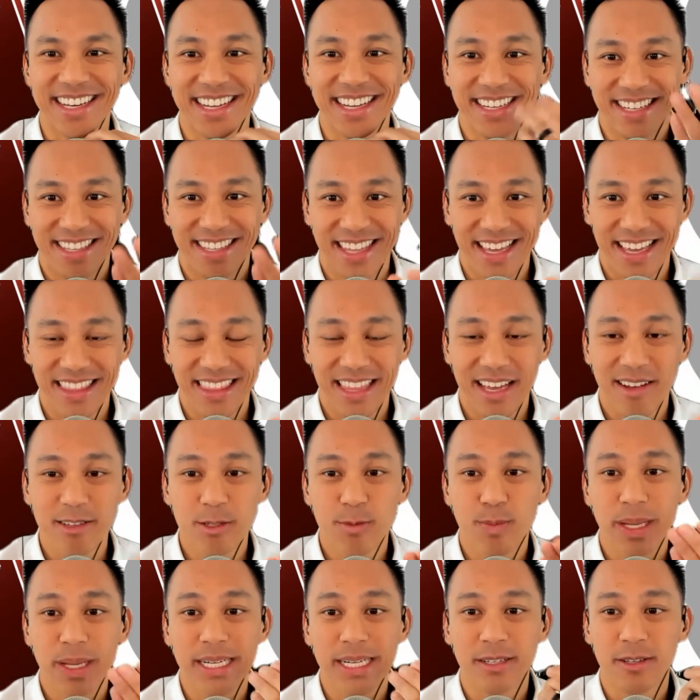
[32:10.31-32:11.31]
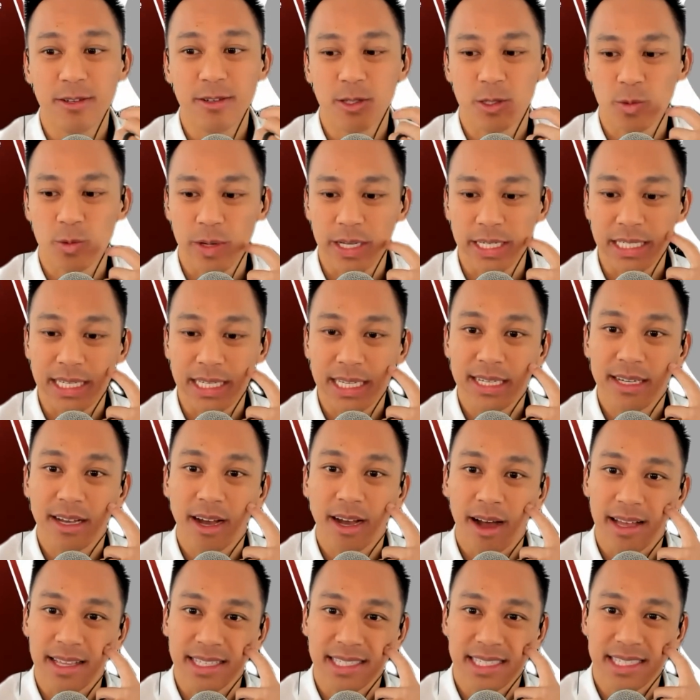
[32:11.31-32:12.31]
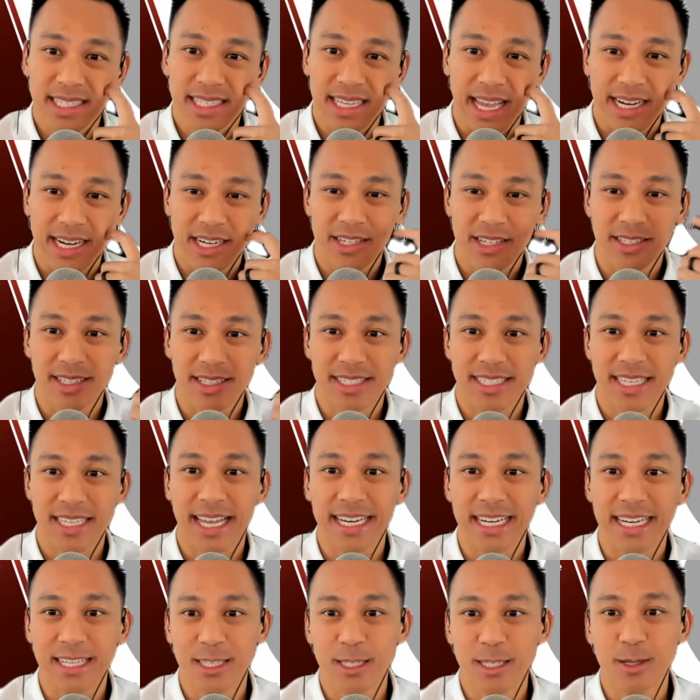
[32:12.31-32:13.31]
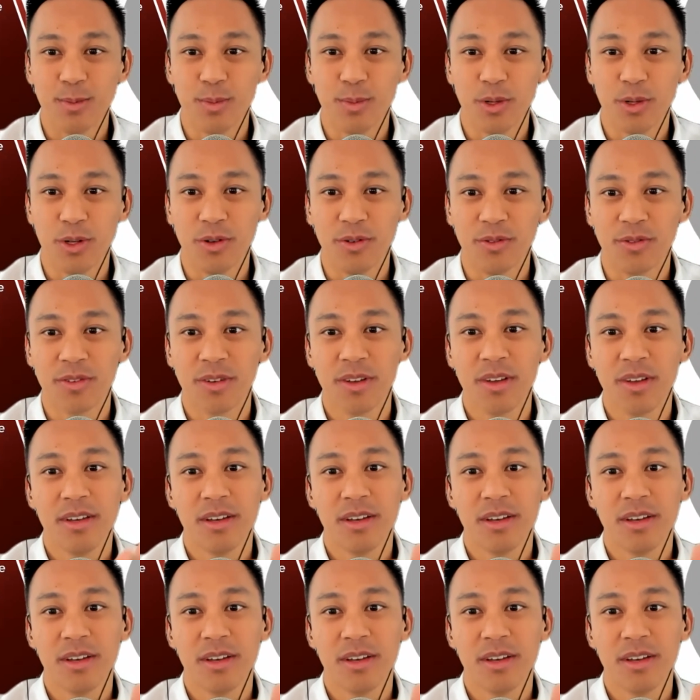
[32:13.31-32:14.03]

And that was big news when DGods actually decided to move